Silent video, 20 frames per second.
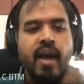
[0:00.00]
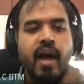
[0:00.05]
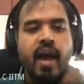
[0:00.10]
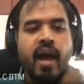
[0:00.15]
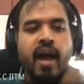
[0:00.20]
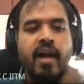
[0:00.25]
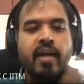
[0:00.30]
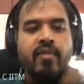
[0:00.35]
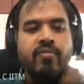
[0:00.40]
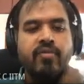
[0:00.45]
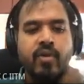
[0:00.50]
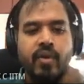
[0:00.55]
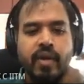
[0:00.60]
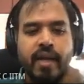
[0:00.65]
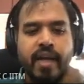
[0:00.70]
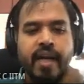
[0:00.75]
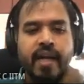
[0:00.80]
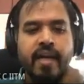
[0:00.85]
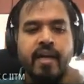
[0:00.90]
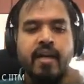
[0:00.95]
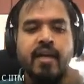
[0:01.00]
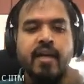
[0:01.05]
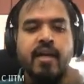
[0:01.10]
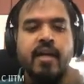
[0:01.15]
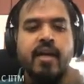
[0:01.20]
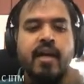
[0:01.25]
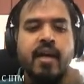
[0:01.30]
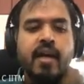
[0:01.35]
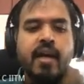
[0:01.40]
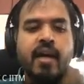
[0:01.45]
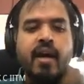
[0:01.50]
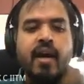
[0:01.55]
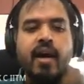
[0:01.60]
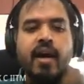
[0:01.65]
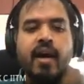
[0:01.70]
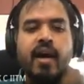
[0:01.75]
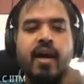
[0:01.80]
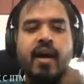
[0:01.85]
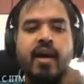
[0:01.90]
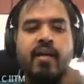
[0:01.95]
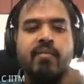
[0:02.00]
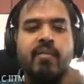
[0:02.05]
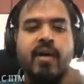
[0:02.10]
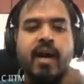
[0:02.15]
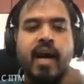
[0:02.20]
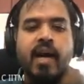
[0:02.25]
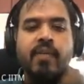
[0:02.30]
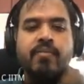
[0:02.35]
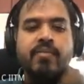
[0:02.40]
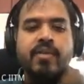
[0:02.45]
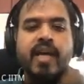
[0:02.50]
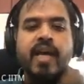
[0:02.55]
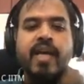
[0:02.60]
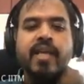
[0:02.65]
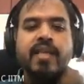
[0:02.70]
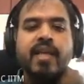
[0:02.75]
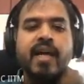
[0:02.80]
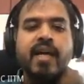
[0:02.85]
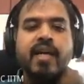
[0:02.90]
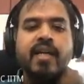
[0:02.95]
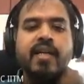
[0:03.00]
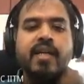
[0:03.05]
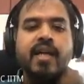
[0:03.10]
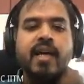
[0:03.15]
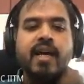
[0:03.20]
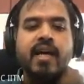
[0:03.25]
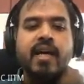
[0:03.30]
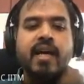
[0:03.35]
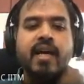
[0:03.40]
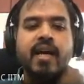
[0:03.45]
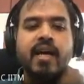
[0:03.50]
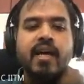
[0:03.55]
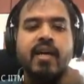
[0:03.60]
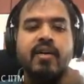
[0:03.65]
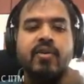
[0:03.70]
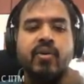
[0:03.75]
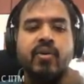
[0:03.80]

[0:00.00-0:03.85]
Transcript: And if you read it, I'm saying that you